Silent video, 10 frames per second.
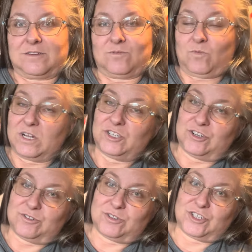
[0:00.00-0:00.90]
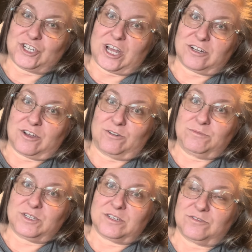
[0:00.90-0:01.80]
one chose Sean
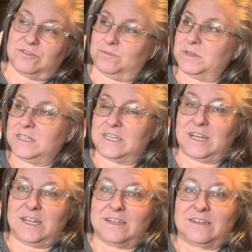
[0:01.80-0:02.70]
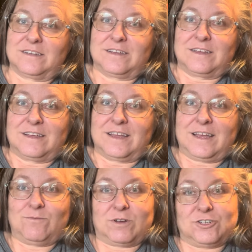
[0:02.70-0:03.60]
Combs, who's P. Diddy,
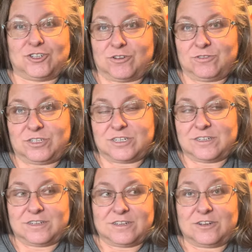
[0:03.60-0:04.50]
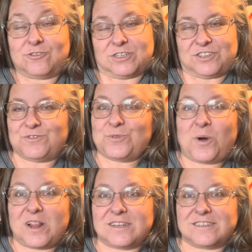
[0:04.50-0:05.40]
and one chose Christopher
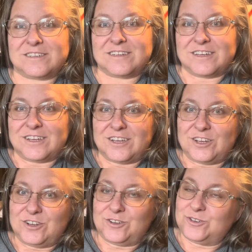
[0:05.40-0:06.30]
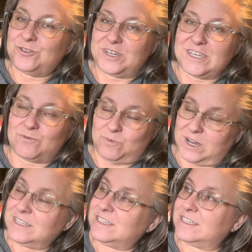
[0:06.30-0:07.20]
Wallace, who it
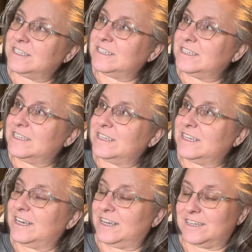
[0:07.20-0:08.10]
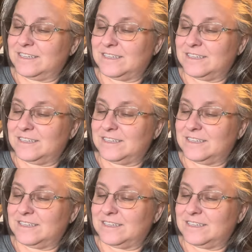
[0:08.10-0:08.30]
was B.I.G.